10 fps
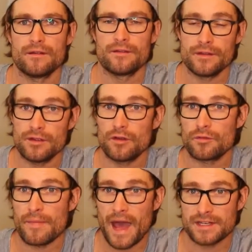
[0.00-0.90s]
see
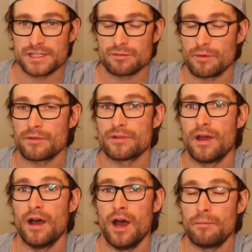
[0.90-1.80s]
those matches when we
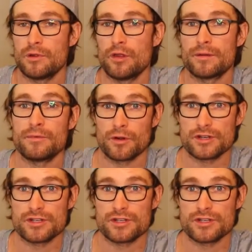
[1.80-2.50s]
upload them to our